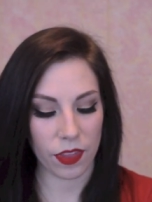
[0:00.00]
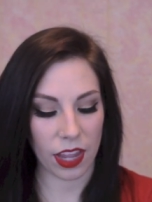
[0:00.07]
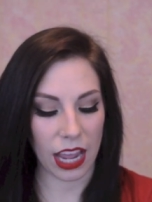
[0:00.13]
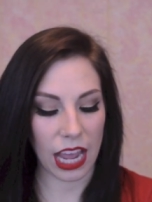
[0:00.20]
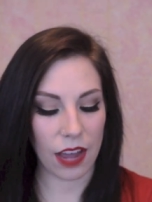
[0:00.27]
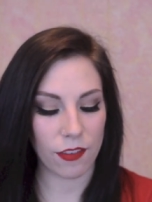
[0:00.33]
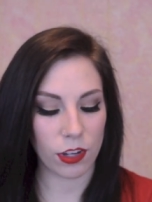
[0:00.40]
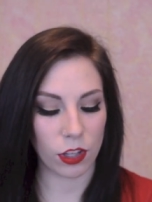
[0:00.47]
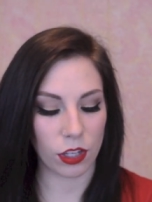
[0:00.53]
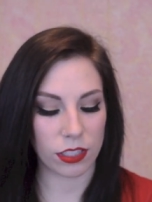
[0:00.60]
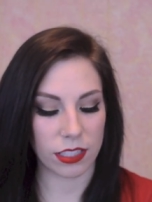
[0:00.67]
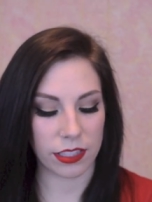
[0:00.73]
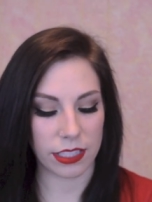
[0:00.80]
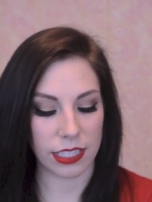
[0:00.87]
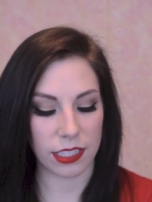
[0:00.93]
I haven't
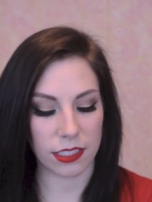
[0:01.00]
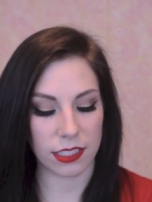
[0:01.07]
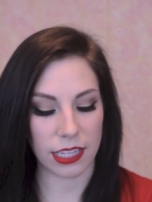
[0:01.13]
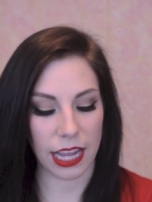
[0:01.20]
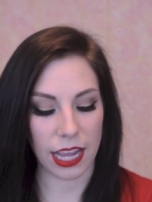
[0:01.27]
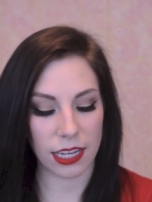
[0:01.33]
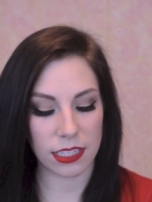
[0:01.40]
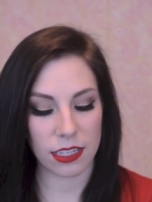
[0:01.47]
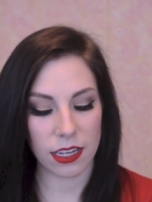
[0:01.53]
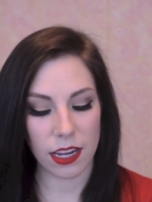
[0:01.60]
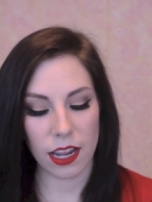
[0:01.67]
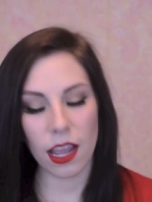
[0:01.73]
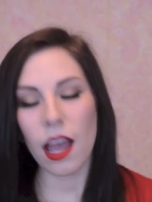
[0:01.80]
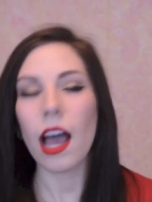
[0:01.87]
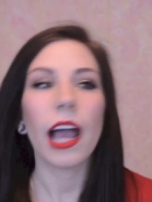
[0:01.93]
looked at these yet.
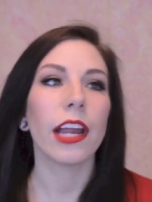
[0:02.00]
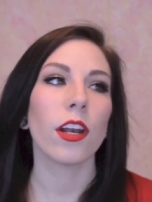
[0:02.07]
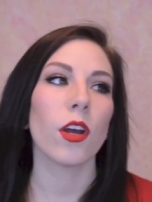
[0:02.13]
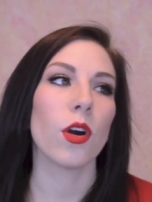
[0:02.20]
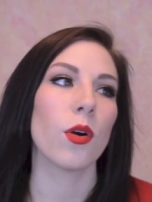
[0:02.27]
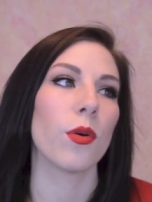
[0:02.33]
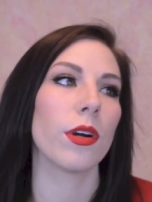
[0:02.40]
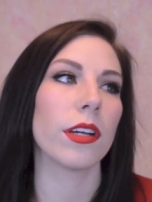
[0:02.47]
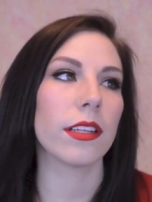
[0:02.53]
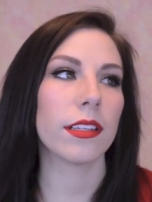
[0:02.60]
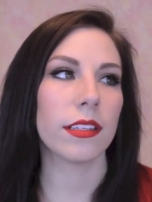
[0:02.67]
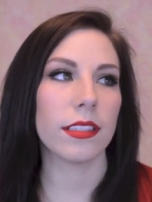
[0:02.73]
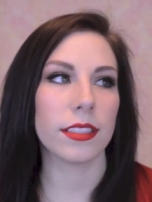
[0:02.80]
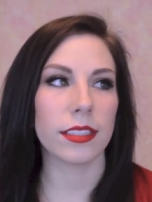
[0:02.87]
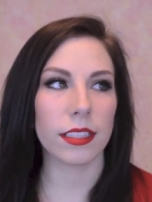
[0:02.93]
I know
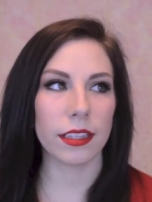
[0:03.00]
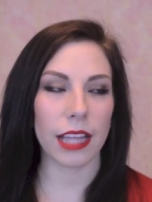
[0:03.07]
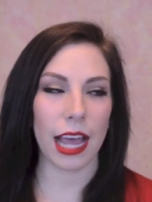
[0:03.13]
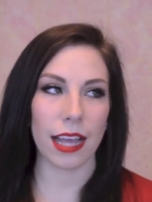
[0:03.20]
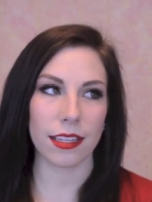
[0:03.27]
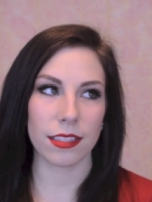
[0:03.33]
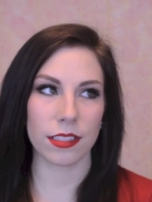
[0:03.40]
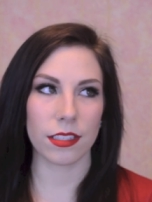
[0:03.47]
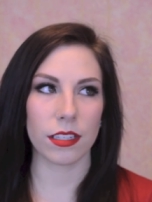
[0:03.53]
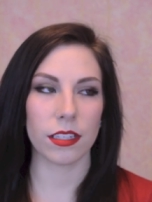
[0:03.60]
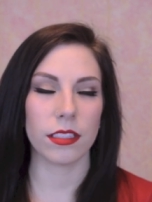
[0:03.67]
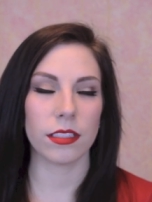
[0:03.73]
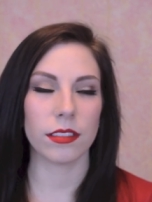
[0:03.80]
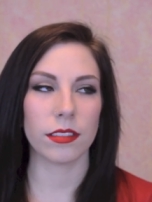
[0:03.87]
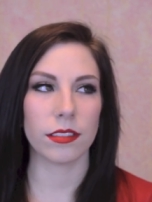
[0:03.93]
the last,
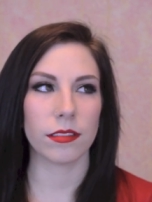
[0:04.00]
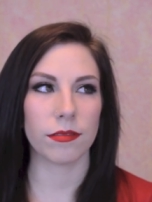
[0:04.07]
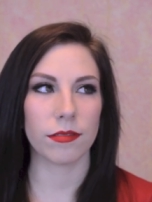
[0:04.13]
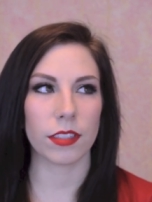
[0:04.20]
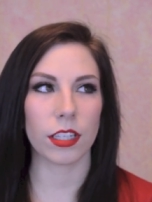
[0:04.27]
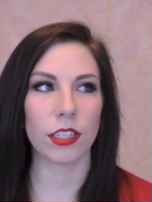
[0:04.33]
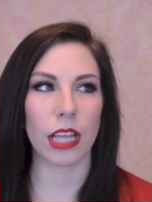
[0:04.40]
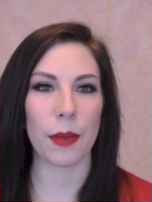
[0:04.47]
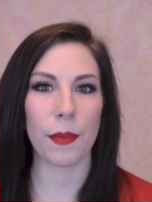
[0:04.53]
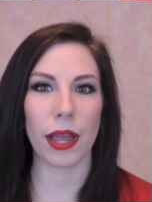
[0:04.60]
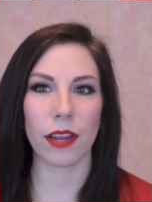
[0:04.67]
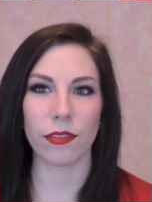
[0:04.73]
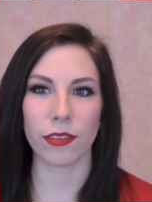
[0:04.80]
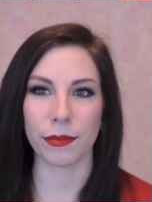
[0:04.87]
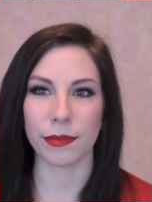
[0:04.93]
the glam
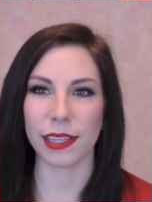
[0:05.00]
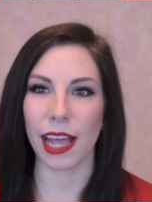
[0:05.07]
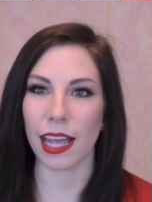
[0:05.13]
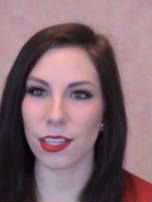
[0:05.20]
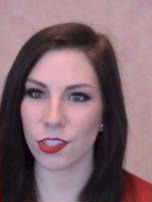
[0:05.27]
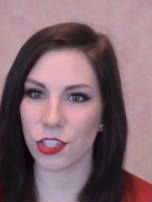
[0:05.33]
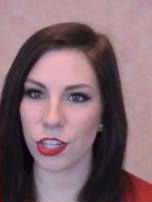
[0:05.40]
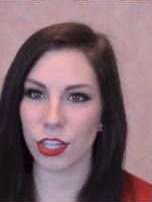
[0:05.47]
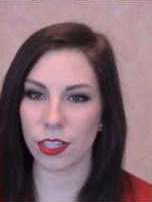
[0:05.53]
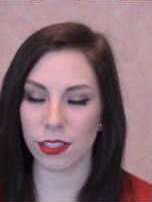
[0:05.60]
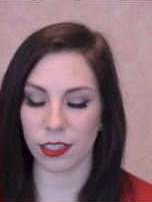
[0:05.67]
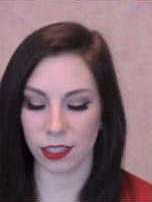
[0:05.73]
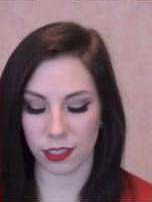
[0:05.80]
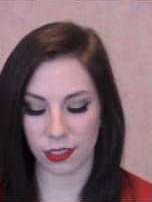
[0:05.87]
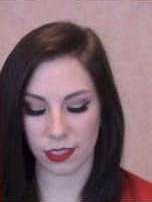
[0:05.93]
bag from last year,
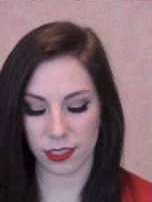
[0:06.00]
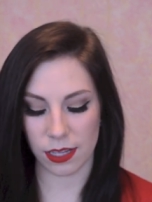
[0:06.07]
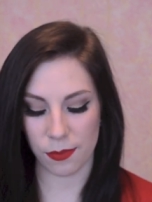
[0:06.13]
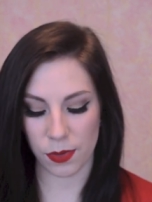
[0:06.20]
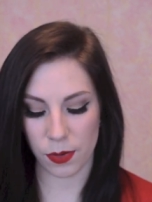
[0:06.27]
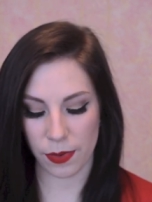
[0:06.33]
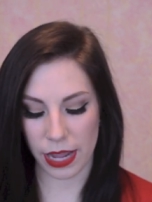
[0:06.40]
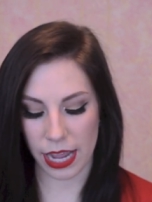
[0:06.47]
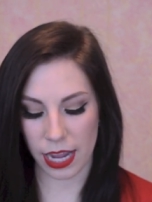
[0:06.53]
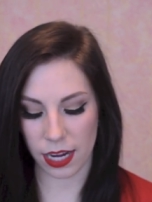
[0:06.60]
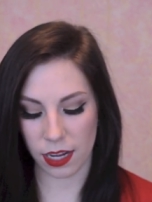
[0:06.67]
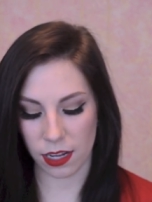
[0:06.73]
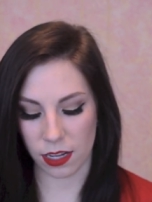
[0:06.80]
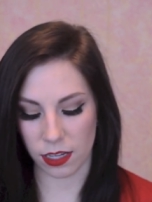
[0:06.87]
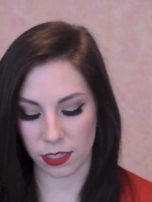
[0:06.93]
the December
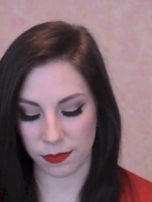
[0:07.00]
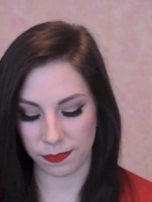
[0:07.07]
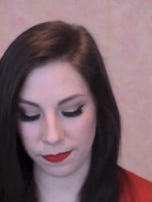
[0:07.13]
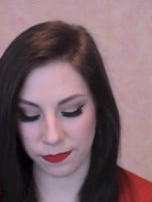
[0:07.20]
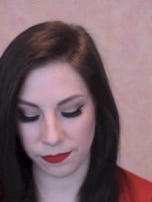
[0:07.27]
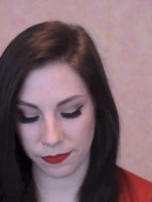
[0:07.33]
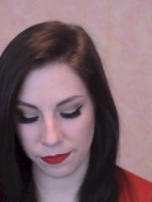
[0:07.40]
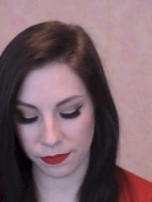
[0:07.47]
bag, um,